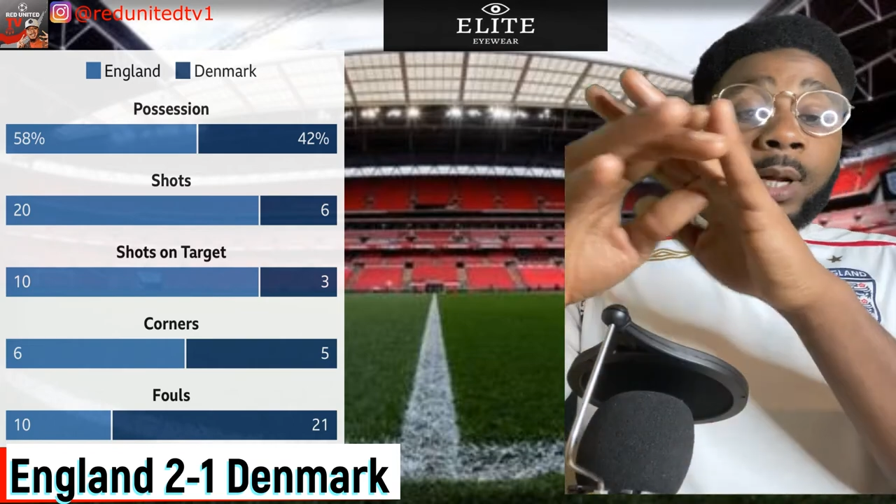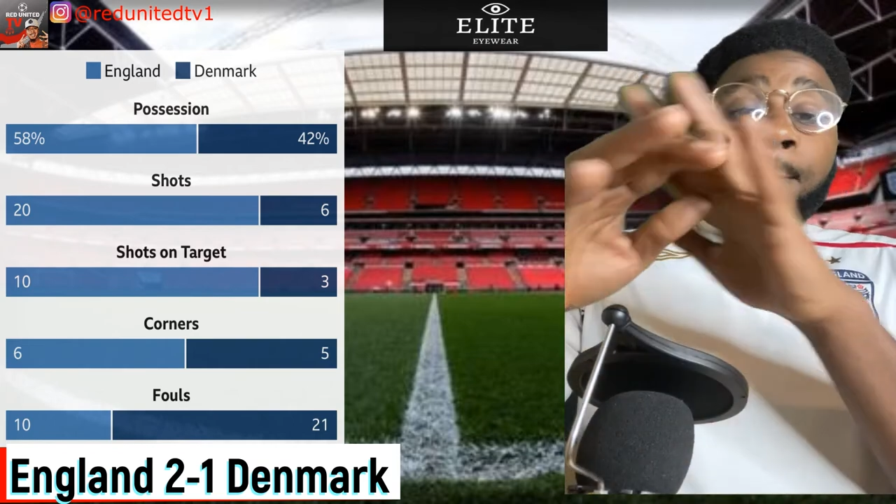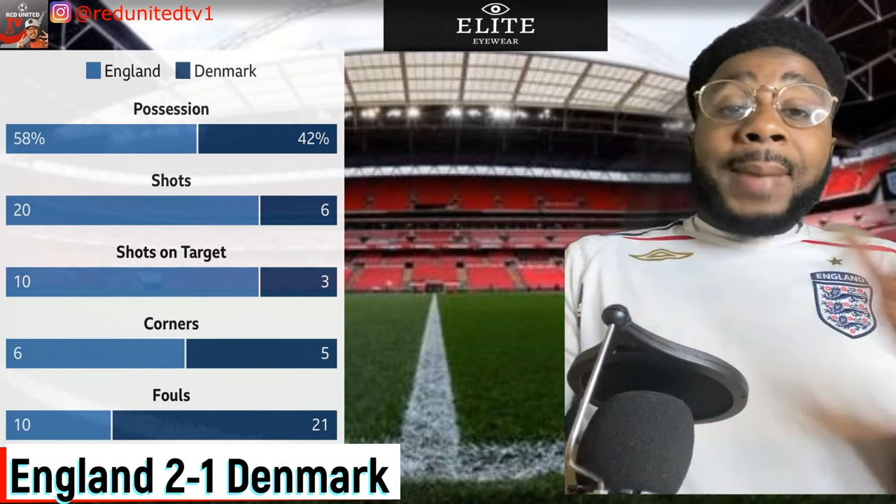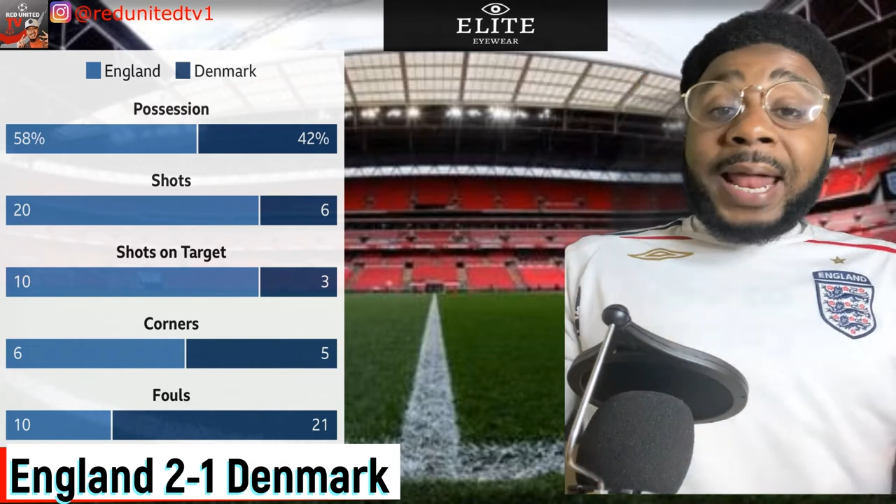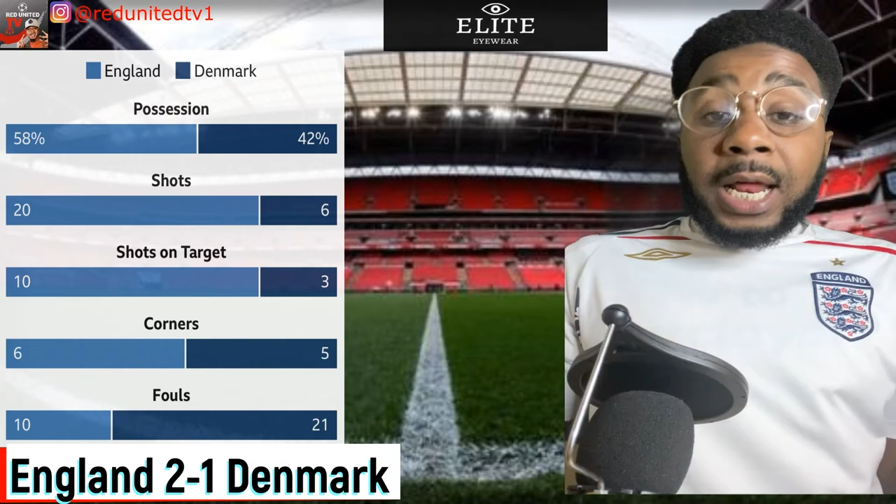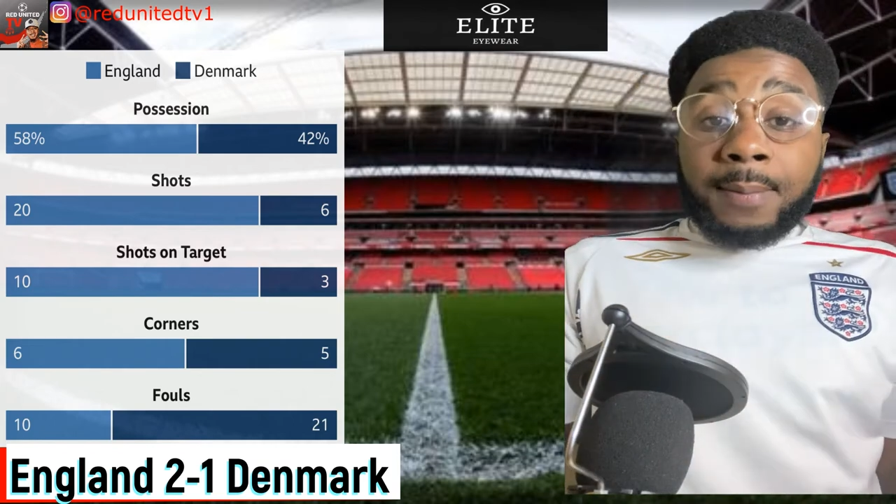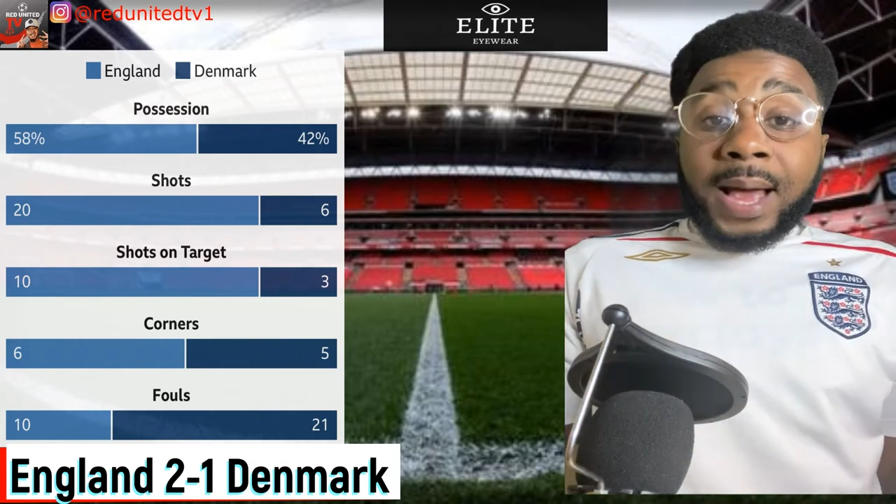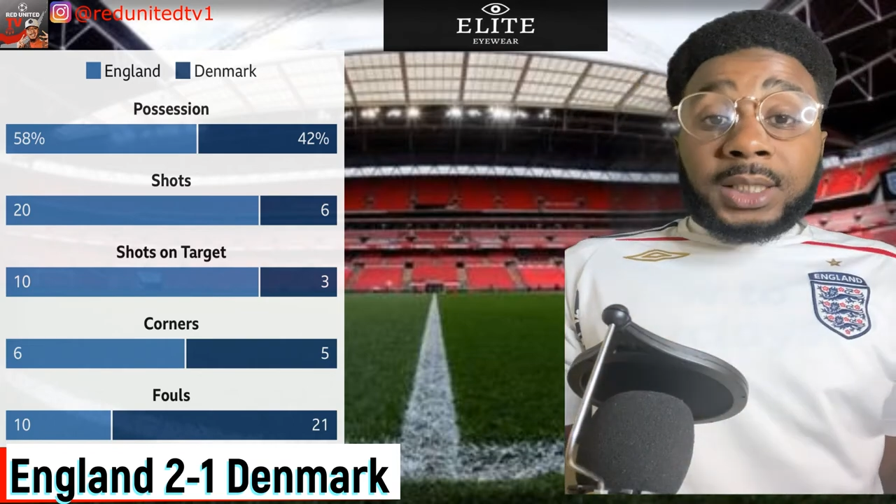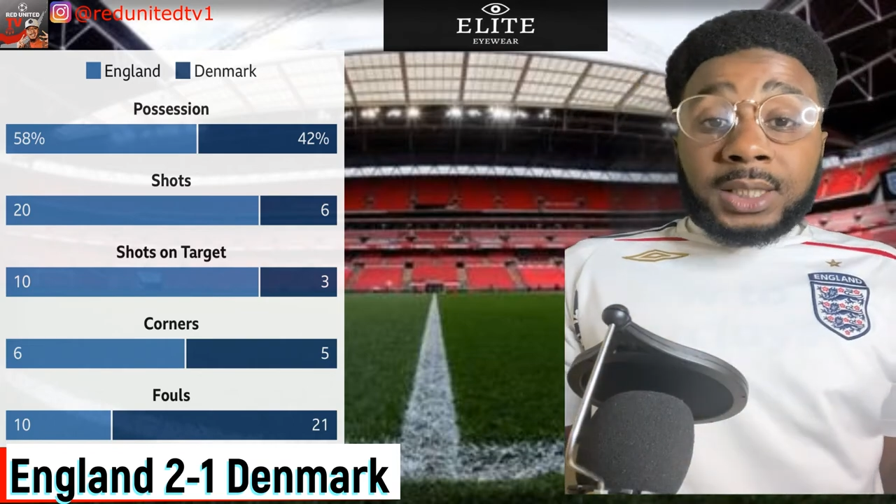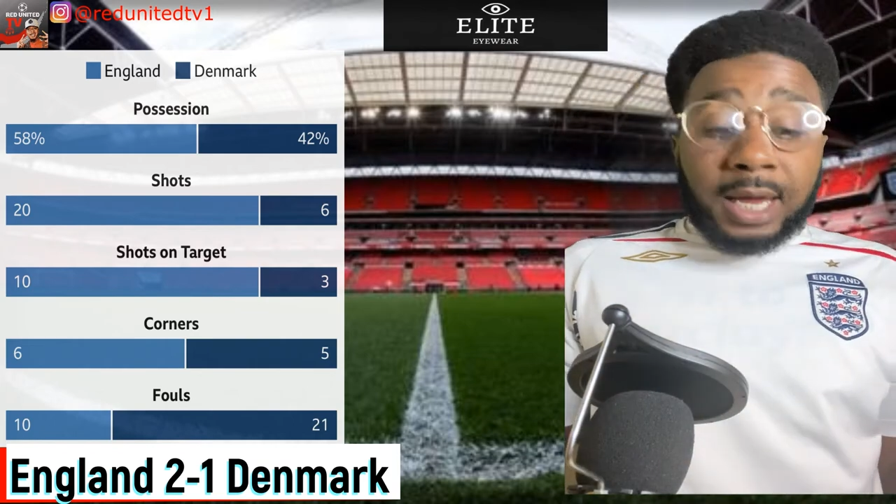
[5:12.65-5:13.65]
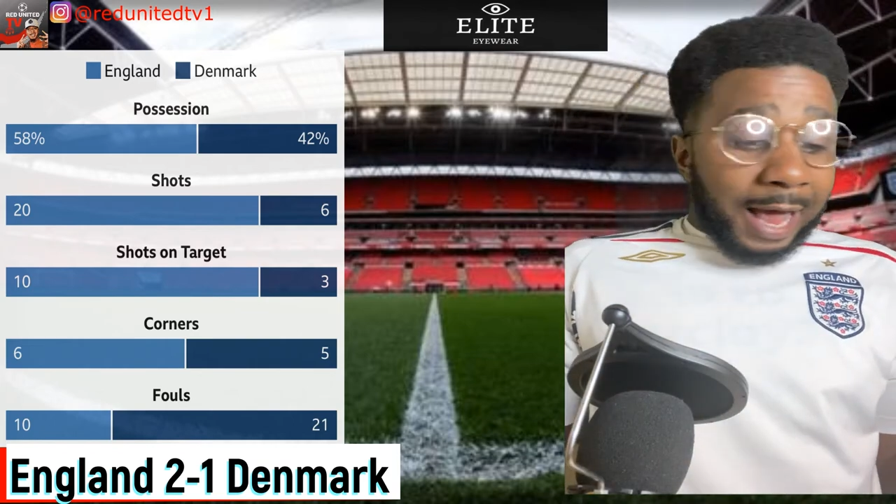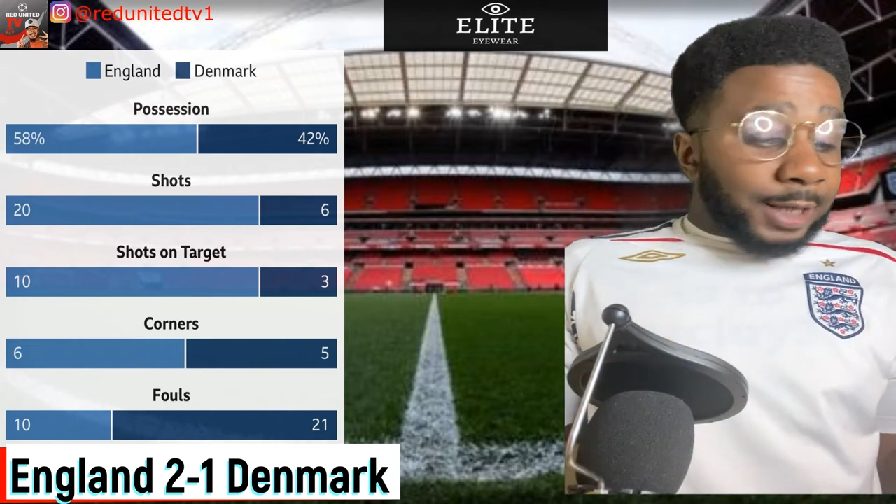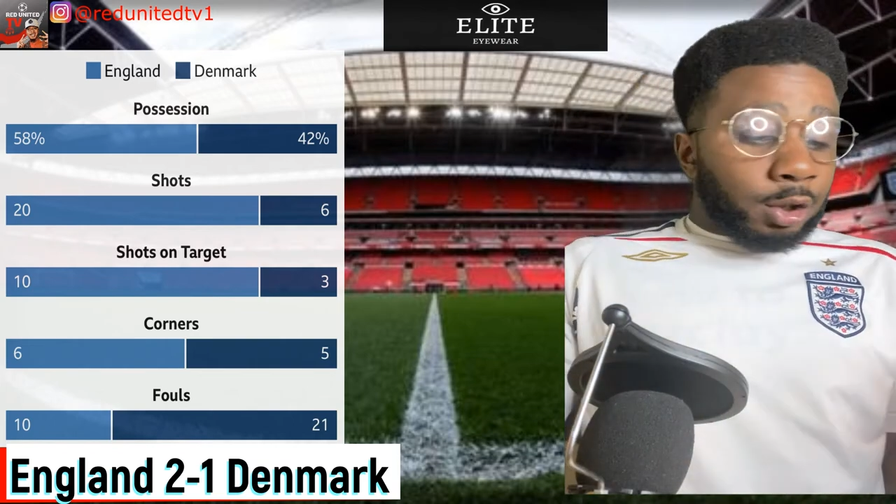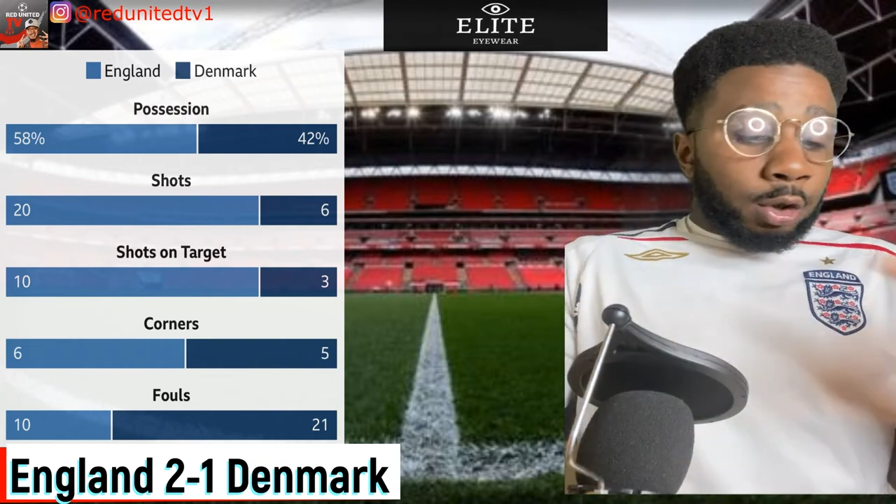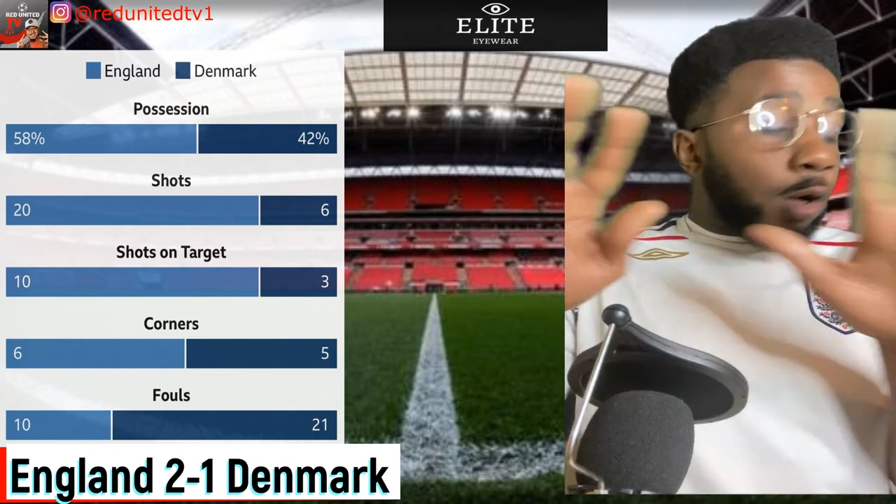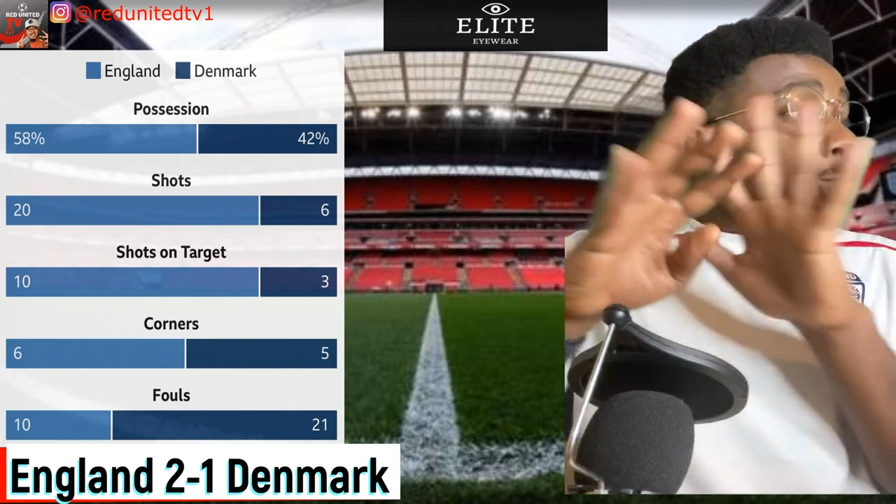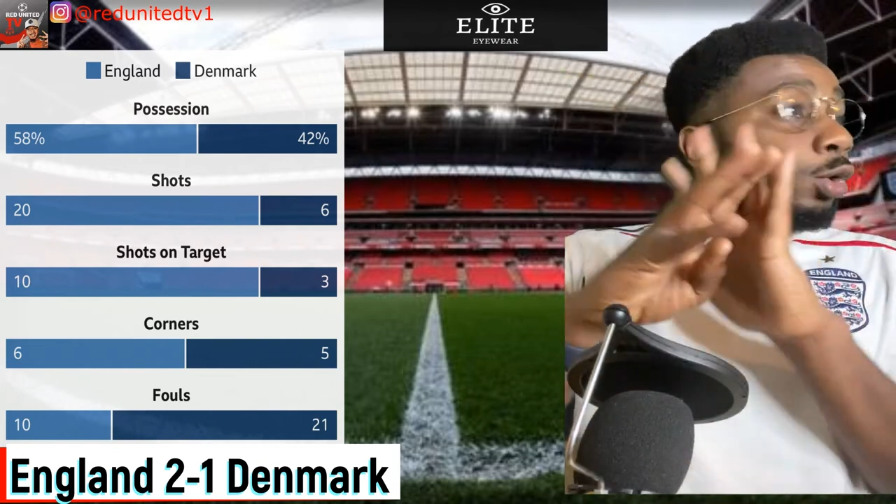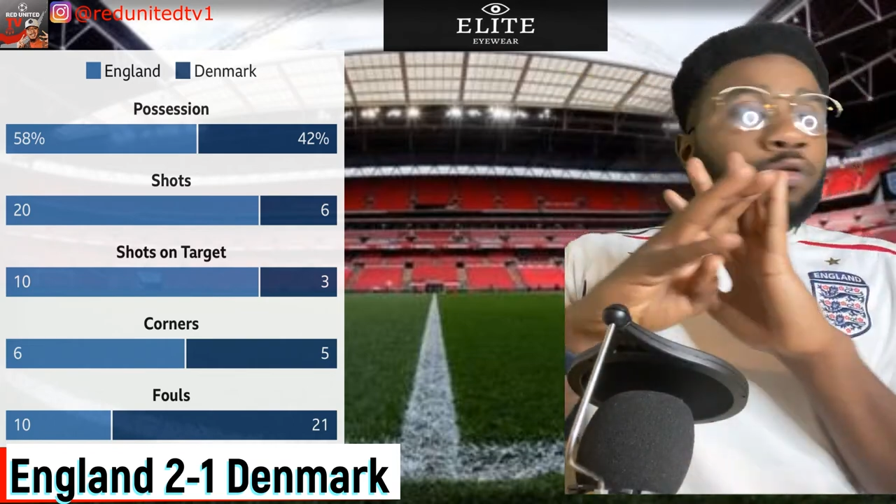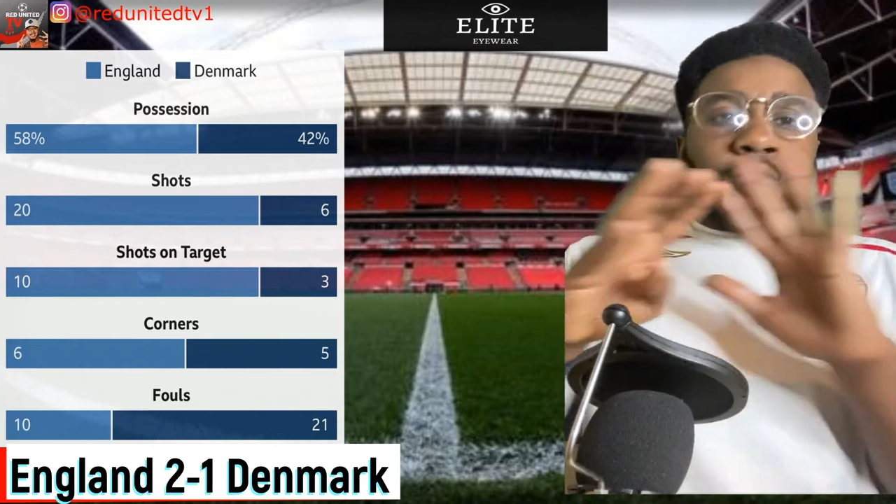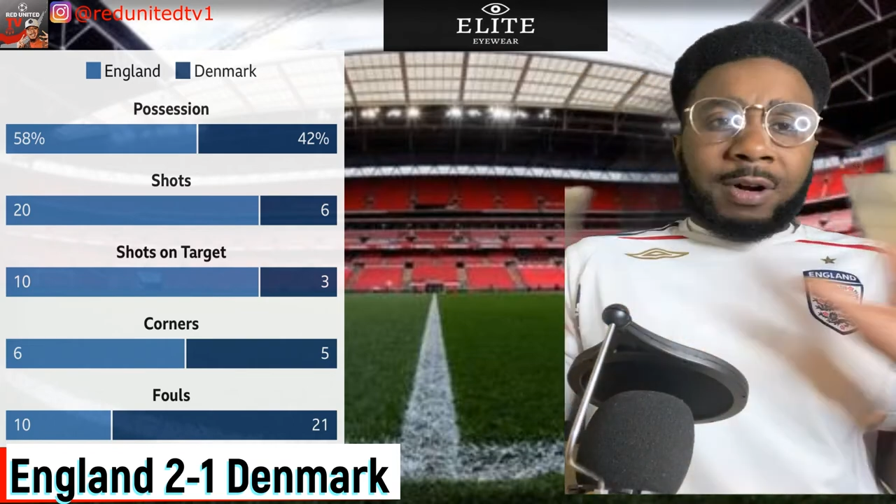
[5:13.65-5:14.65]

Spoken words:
Man of the match today has to go to